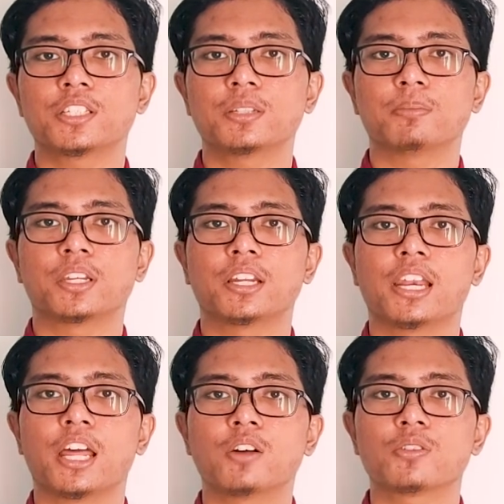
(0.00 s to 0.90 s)
that
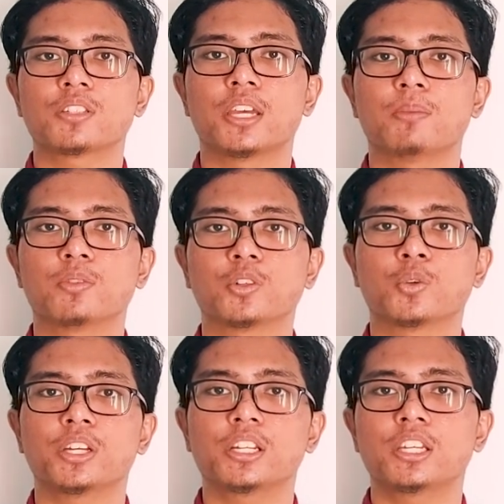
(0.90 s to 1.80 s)
allows them to
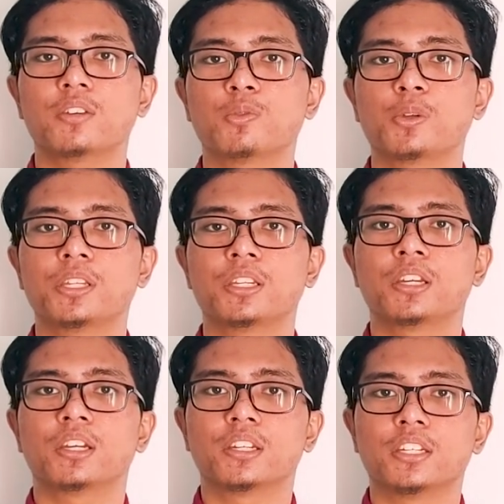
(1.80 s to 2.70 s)
quickly evaluate
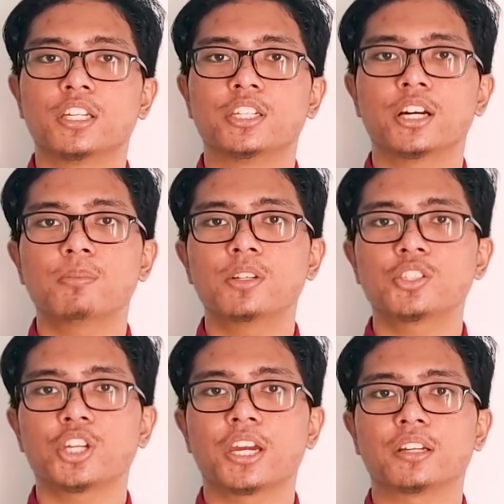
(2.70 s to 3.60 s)
and
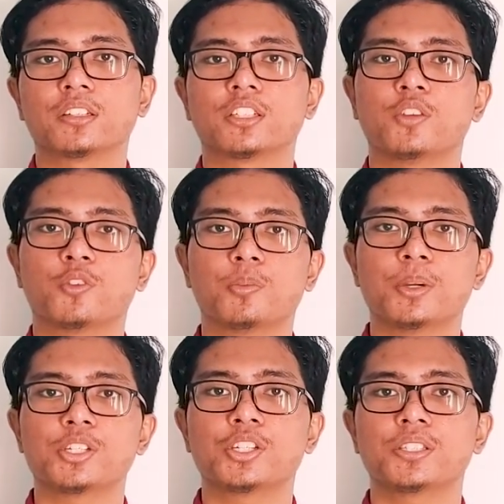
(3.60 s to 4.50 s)
double-check the
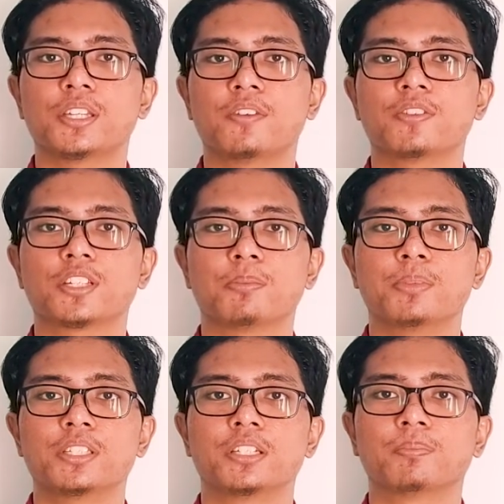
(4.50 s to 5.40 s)
information they have
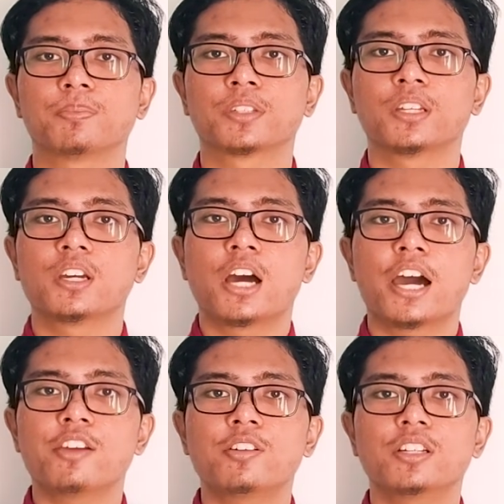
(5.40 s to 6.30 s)
submitted.
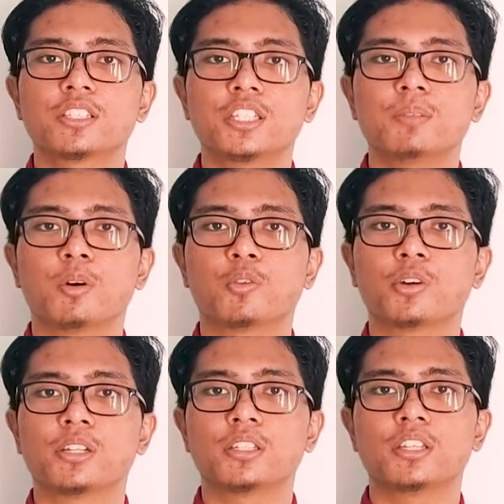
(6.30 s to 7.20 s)
Hiring a team of
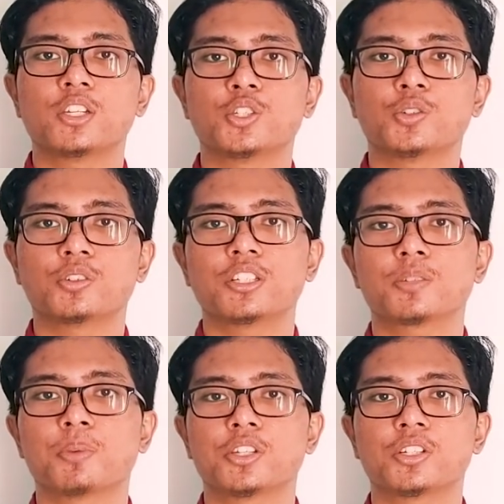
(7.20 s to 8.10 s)
quality assurance
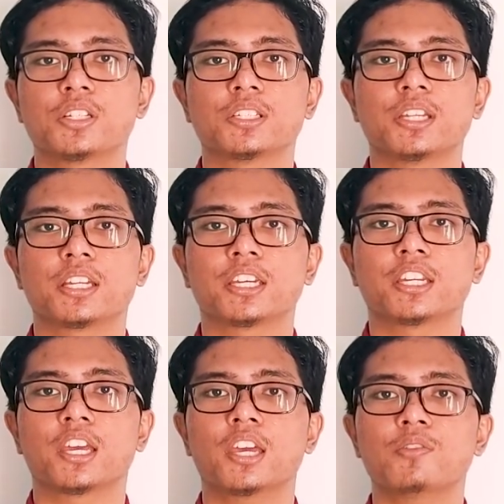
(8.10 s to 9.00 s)
specialists that can
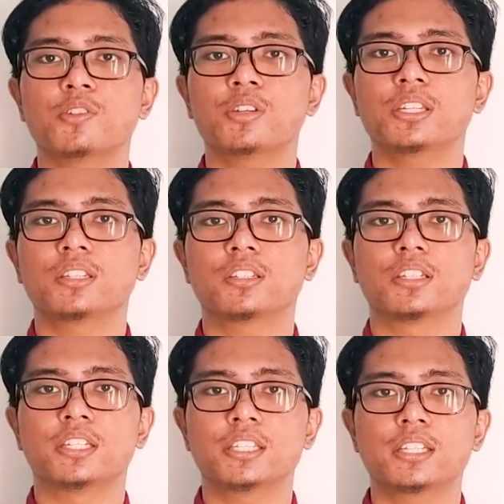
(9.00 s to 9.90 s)
evaluate the
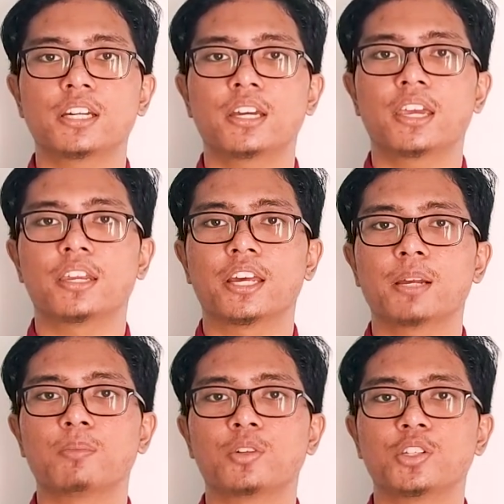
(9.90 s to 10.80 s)
data and
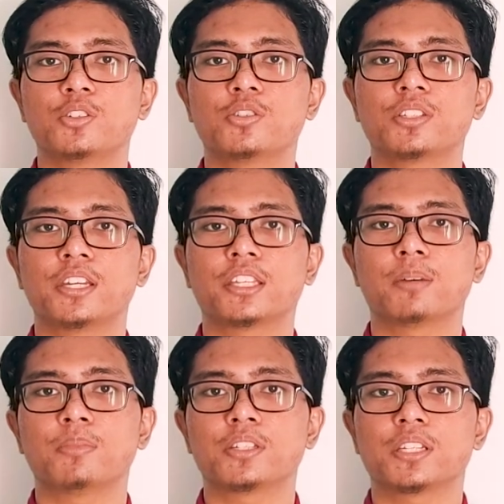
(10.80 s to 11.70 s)
help reduce data
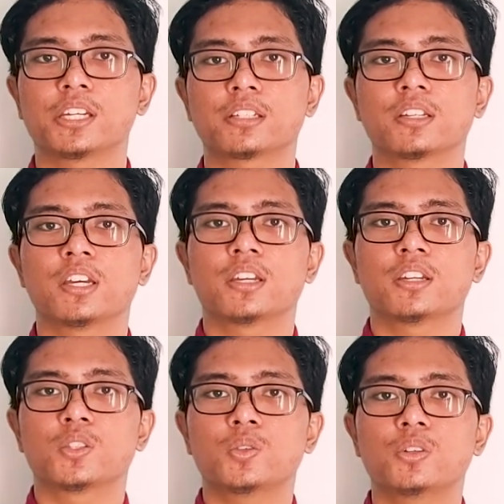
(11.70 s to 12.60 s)
mistake
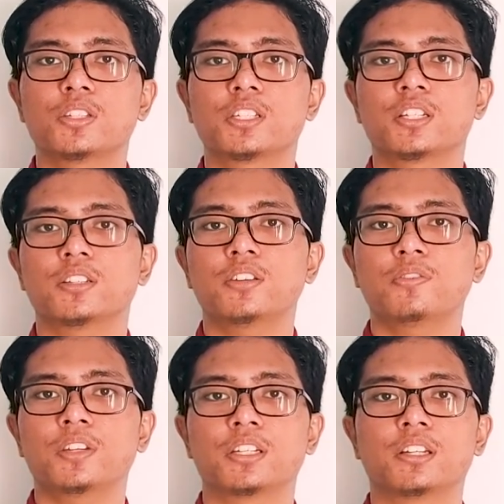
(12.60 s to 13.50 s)
to a
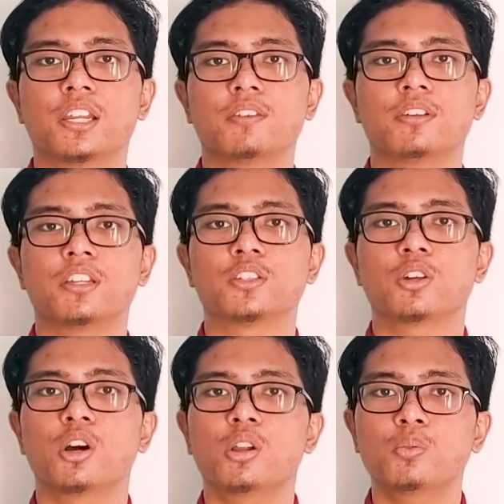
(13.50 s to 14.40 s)
significant level is
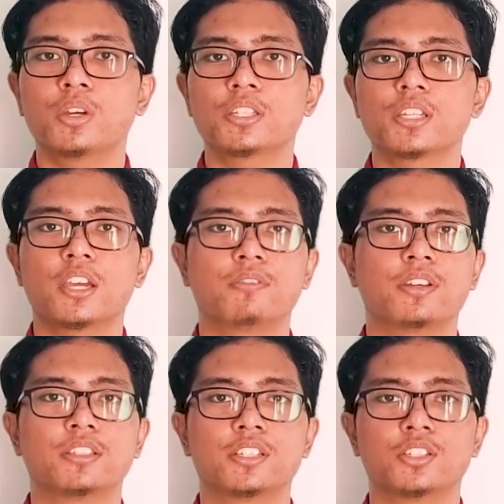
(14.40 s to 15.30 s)
always
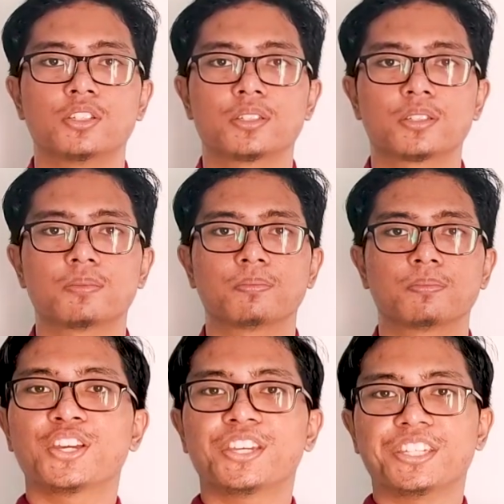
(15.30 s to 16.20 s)
advantageous.
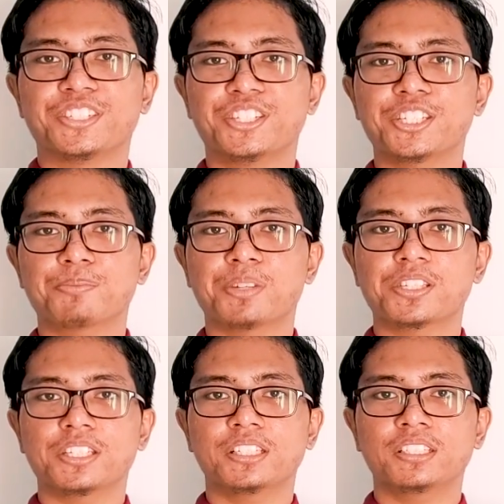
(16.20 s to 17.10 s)
In this
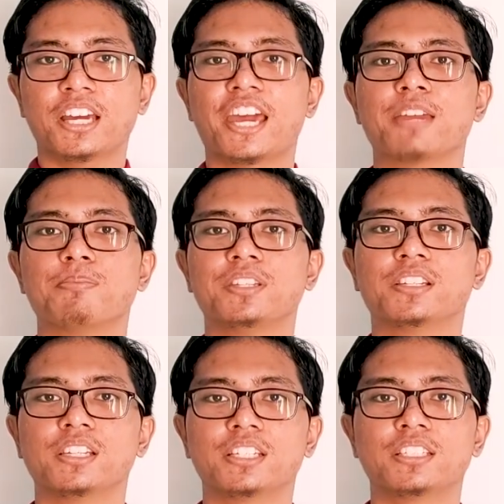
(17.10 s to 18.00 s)
semester, I had been
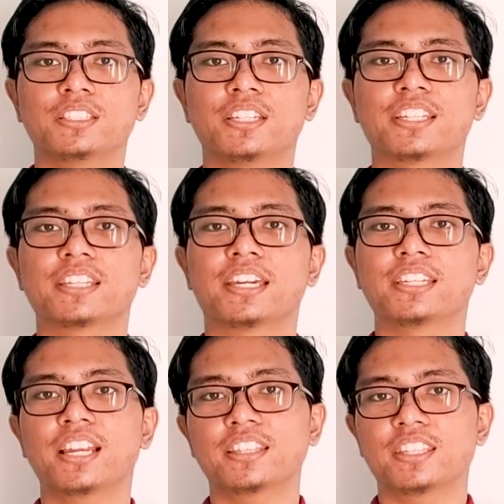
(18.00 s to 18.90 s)
learned data
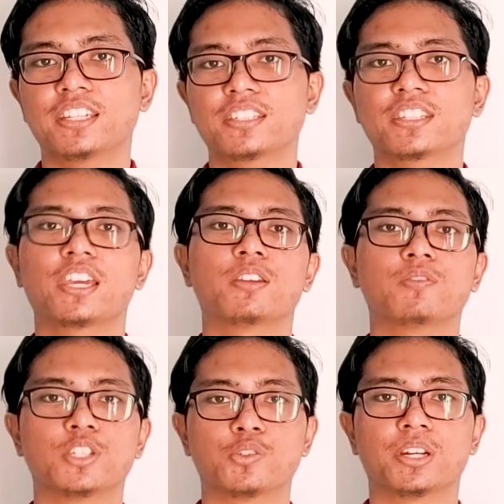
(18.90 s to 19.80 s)
analytics and
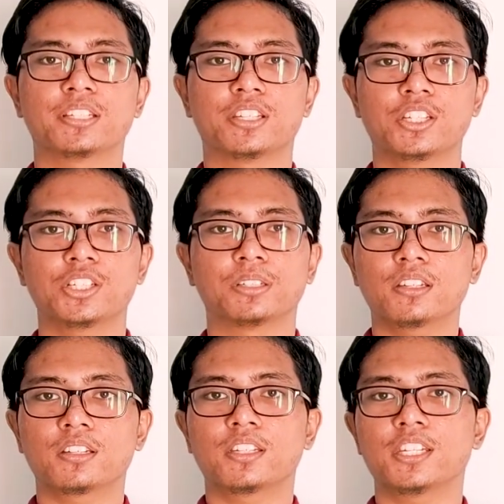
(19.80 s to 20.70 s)
visualization.
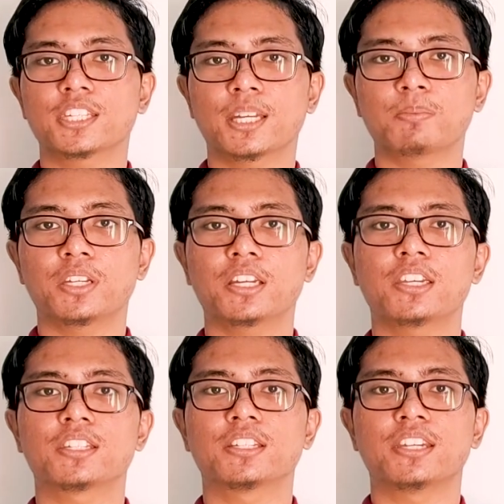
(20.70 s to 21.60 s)
This subject is
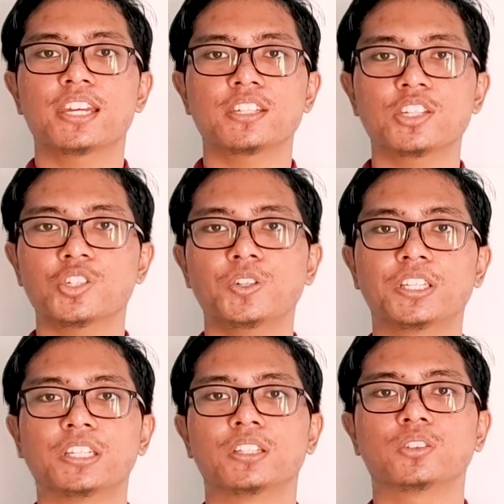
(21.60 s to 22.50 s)
necessary
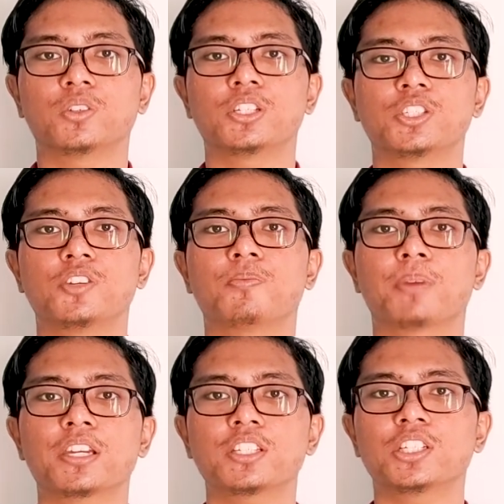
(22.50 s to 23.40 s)
to achieve my
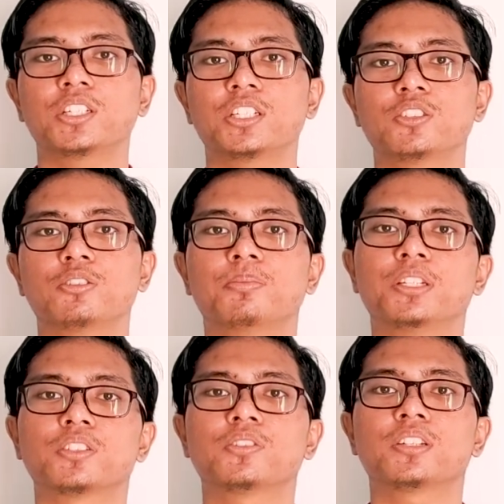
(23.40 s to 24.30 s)
degree to bring to
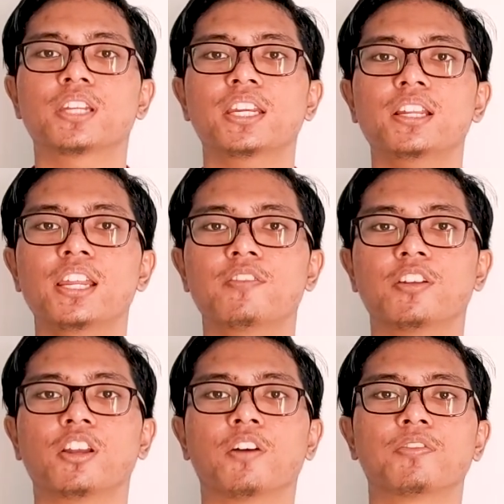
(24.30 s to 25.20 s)
another level
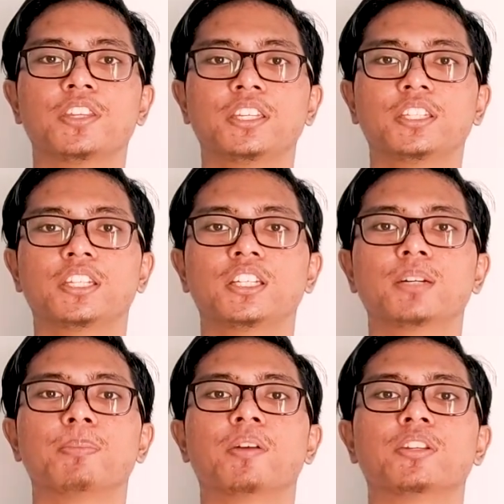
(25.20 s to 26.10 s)
of thinking
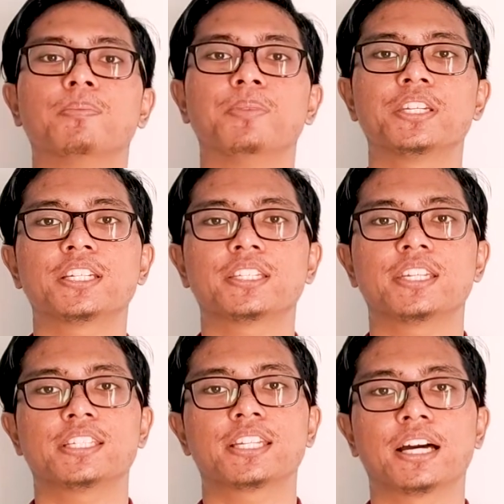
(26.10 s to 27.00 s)
about the big data.